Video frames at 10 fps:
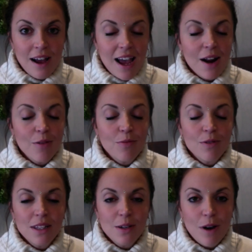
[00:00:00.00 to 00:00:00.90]
and I
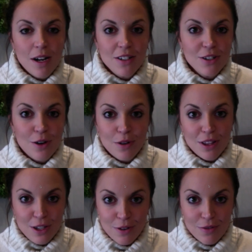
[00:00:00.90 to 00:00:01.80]
really wanted to go to the
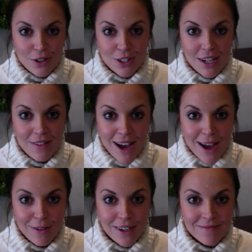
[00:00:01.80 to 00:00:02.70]
University of
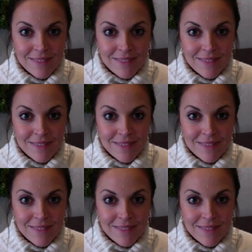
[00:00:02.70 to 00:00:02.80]
Iowa.